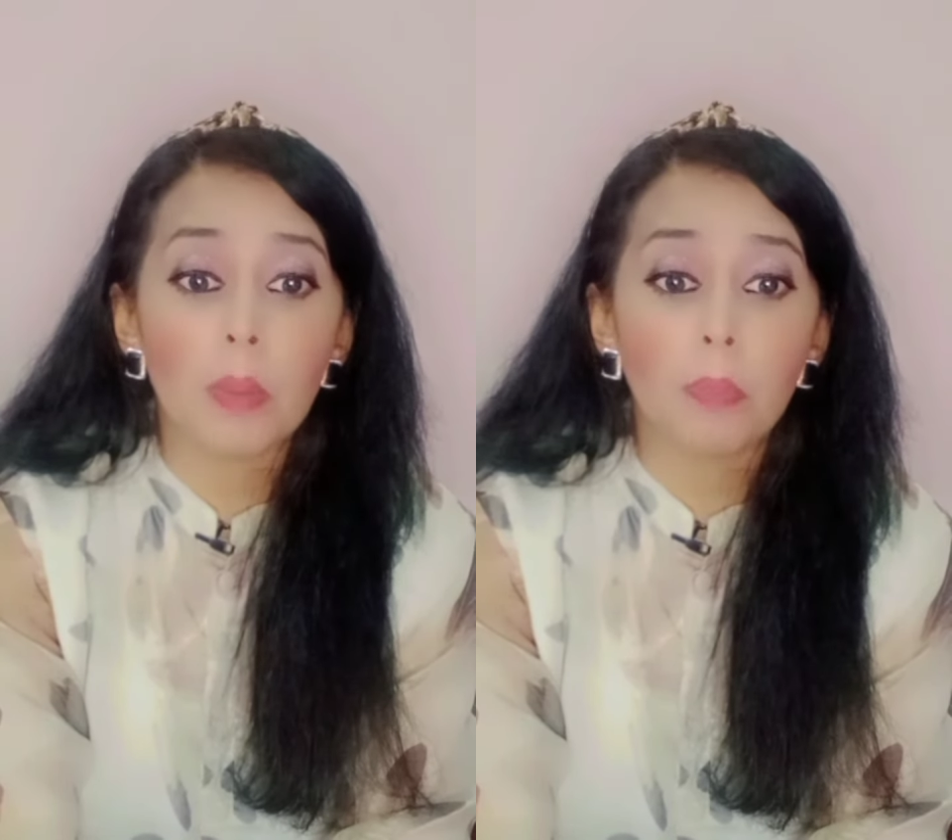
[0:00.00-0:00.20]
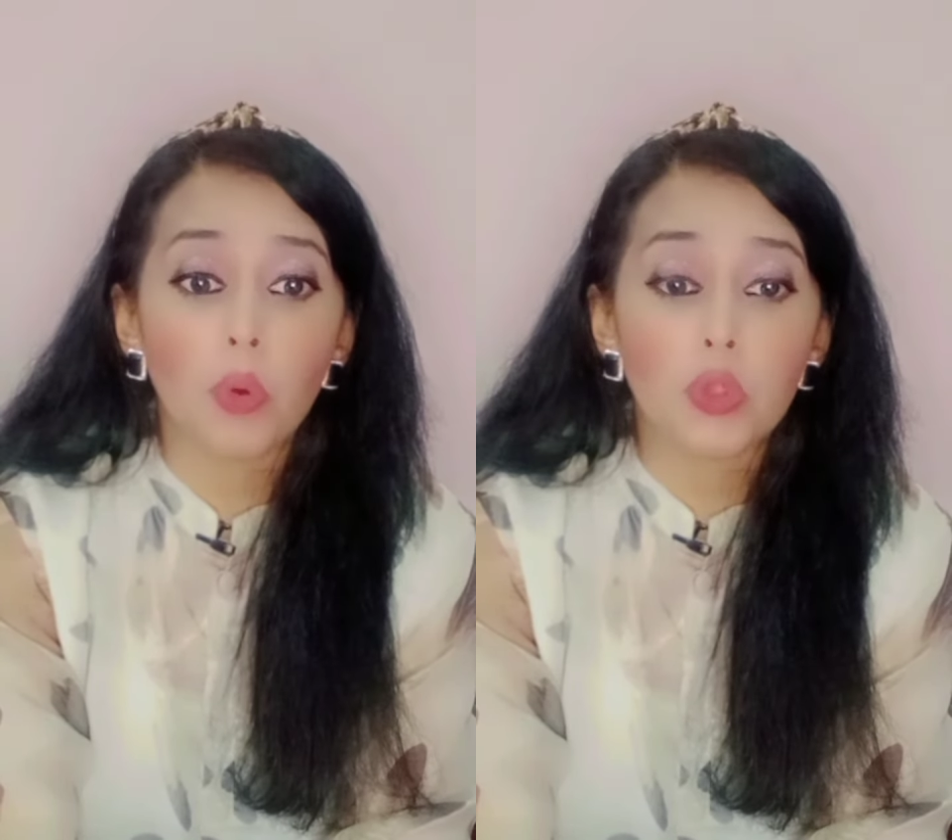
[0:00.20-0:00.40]

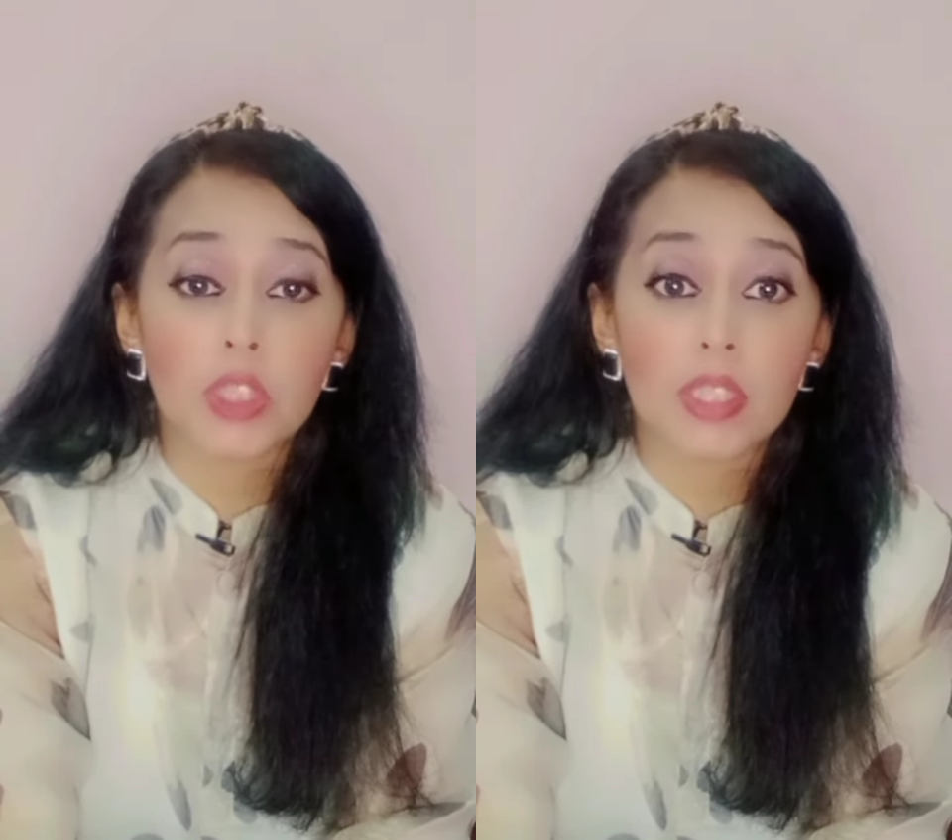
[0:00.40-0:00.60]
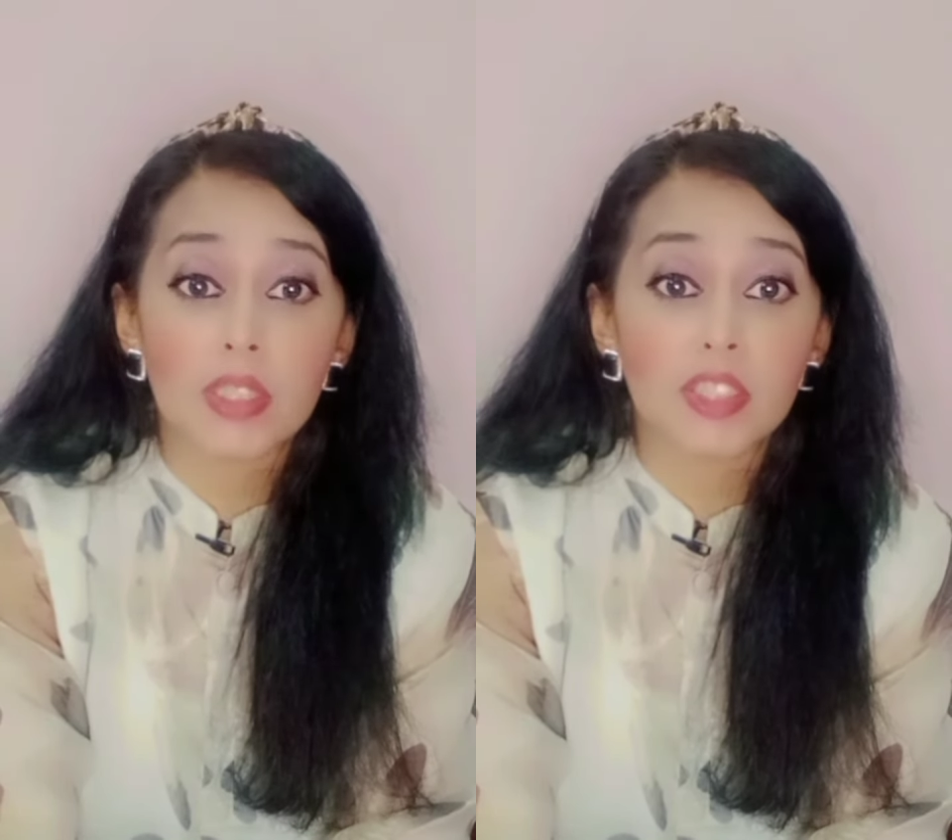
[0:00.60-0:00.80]

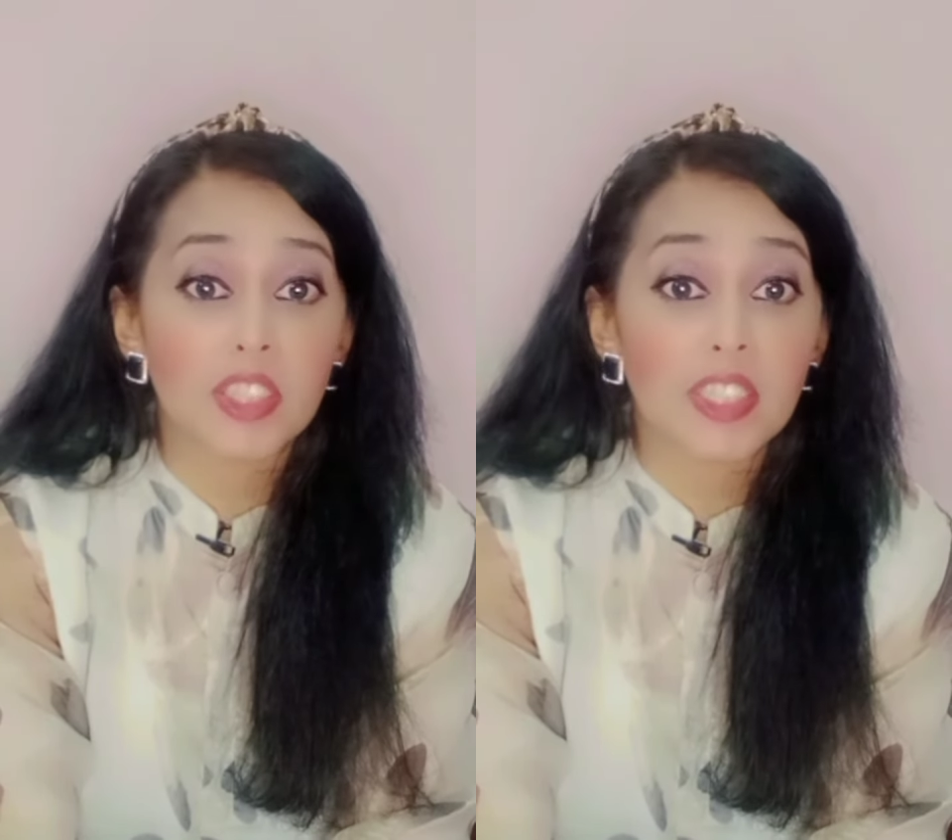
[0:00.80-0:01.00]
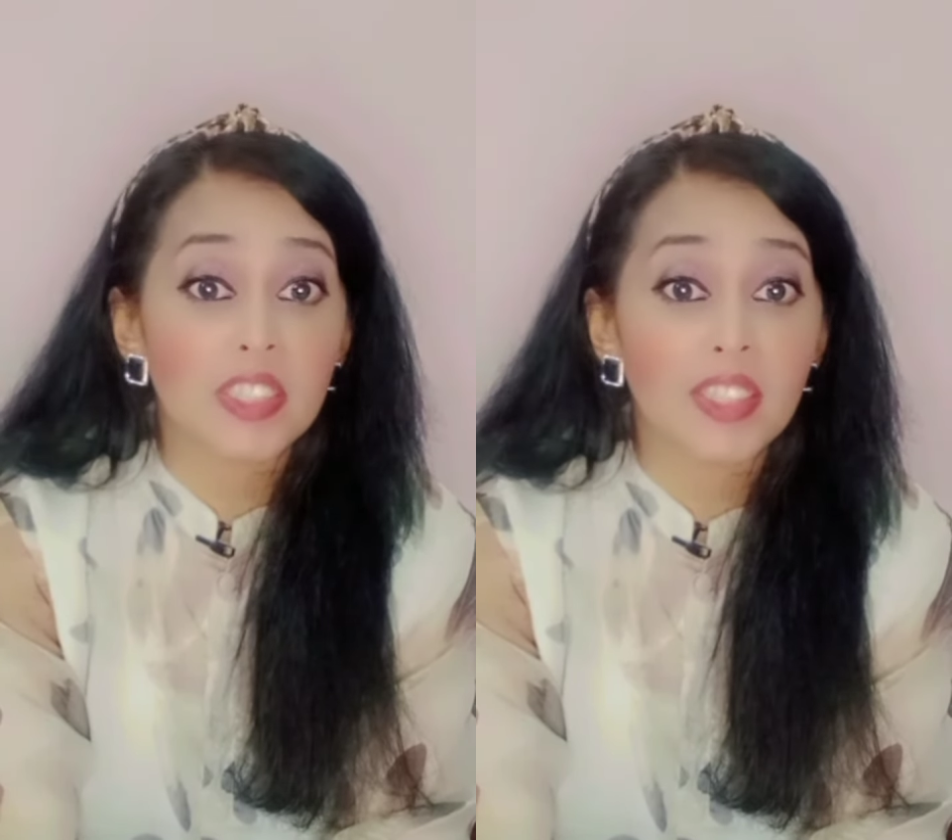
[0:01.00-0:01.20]
imposters
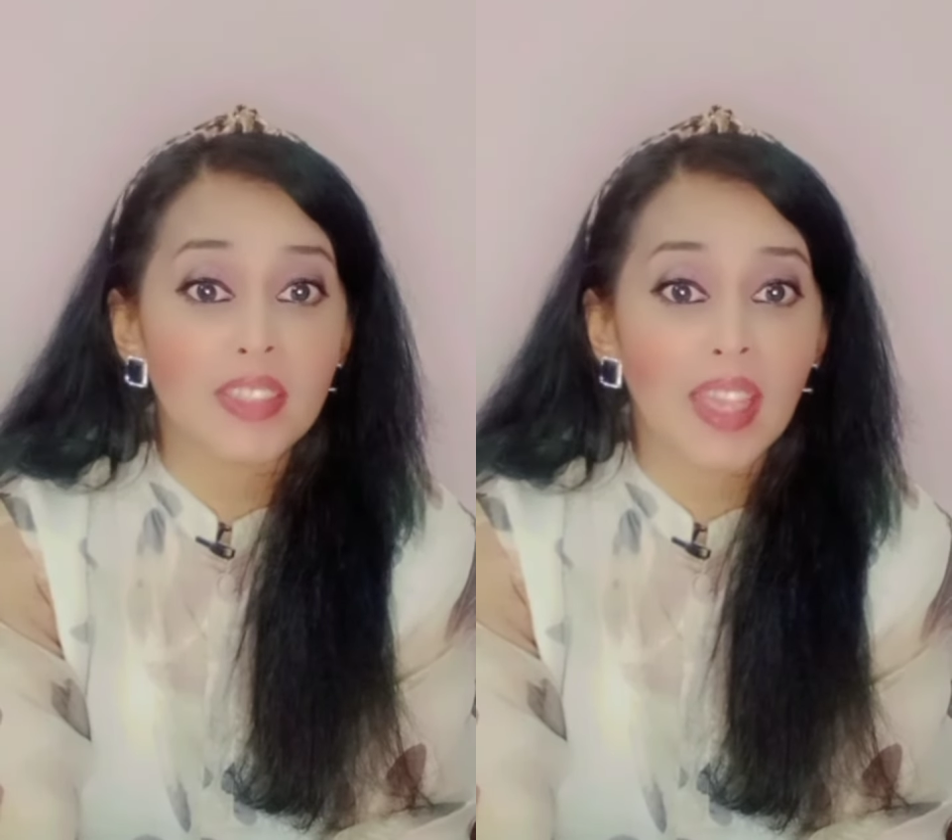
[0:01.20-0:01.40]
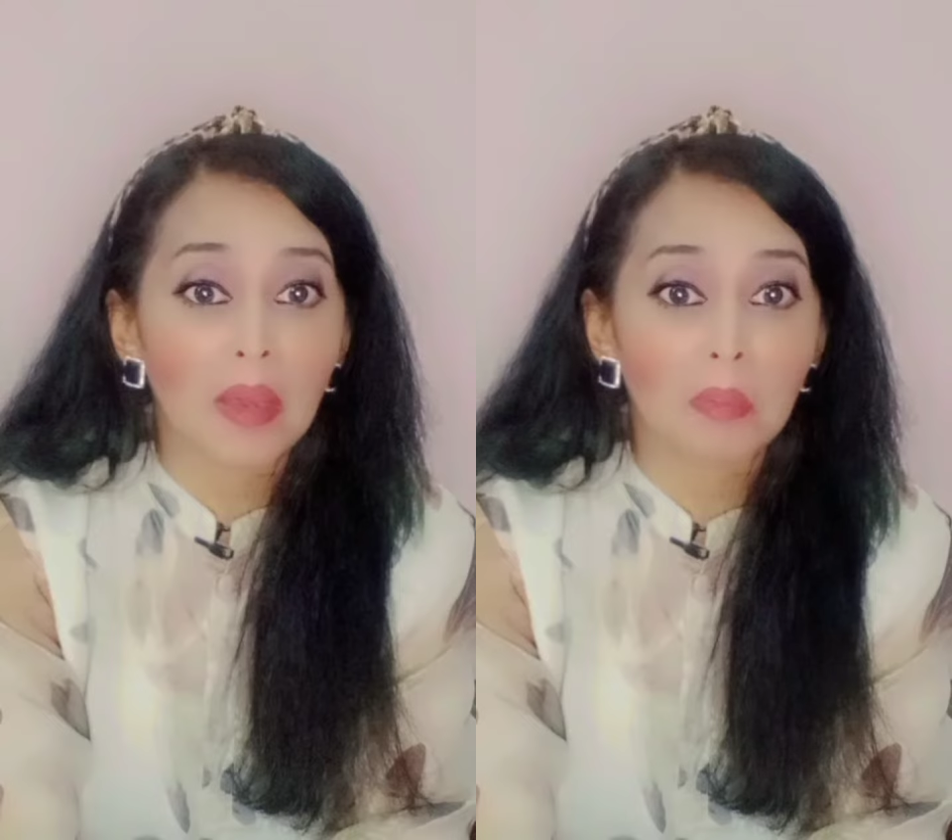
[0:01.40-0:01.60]
just the
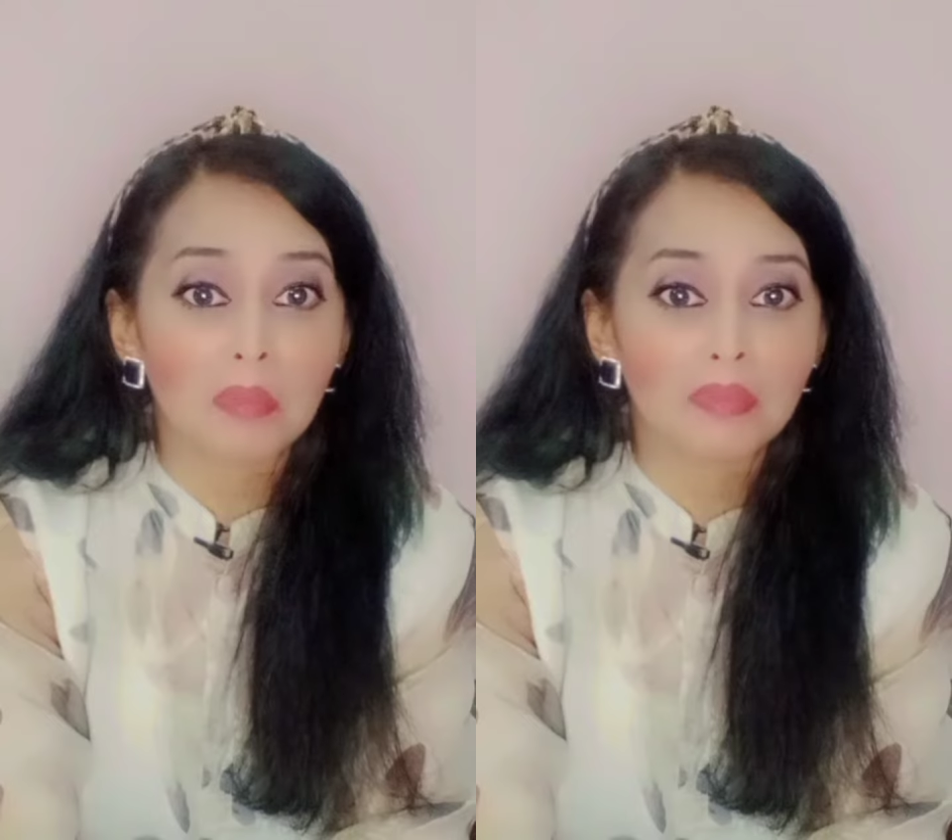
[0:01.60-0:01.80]
same,